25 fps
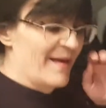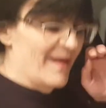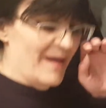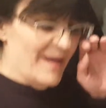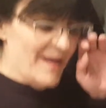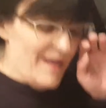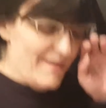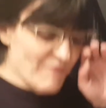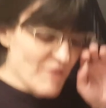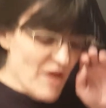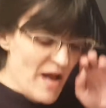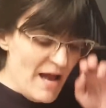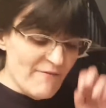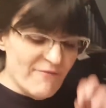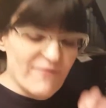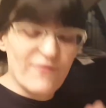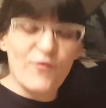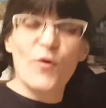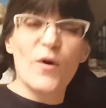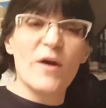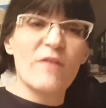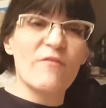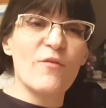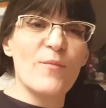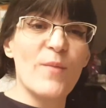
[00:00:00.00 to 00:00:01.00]
I've got
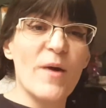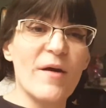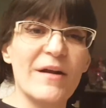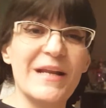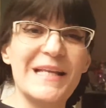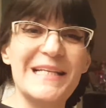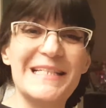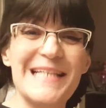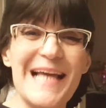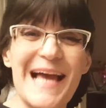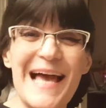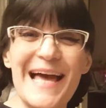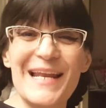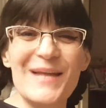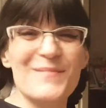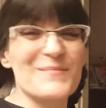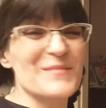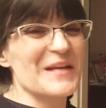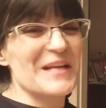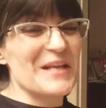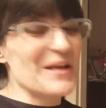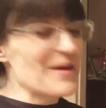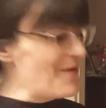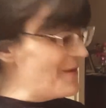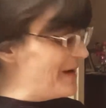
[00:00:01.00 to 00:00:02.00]
4 of them already done. I'm
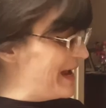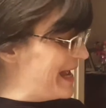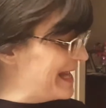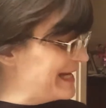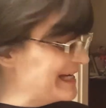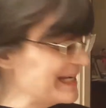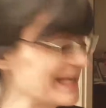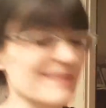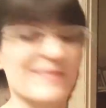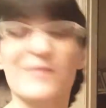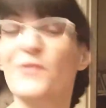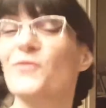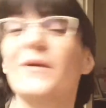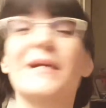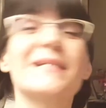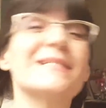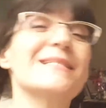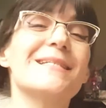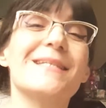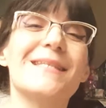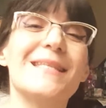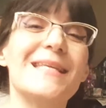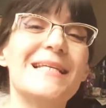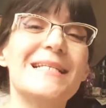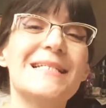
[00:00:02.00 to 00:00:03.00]
going to go ahead and get the
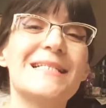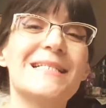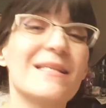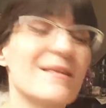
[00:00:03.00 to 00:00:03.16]
rest of these.